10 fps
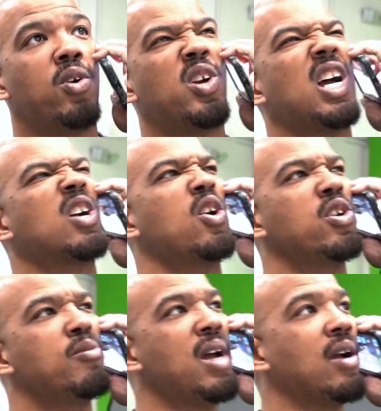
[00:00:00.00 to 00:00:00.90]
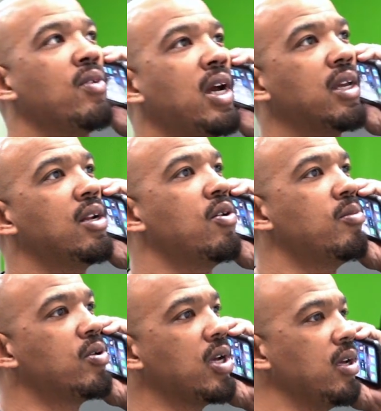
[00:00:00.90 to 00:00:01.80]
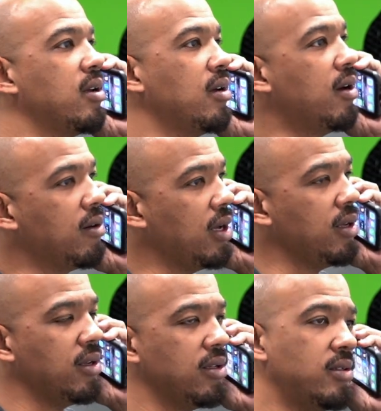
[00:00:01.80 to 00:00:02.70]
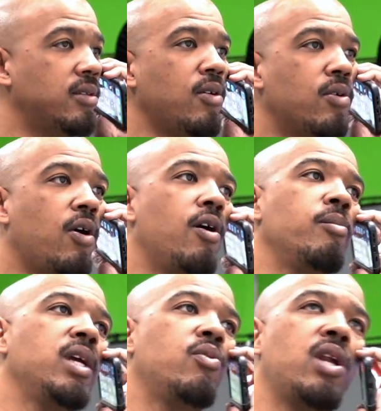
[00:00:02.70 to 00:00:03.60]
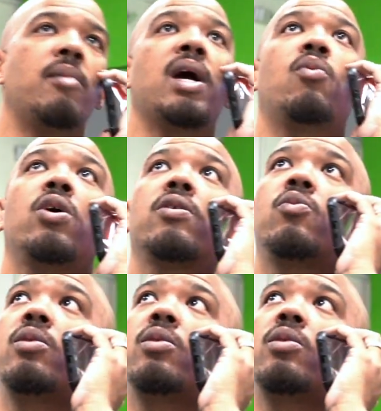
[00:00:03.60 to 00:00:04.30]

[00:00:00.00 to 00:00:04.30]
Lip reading: work. I'll call you back when I get home, okay? Okay? Don't call me when I'm at work,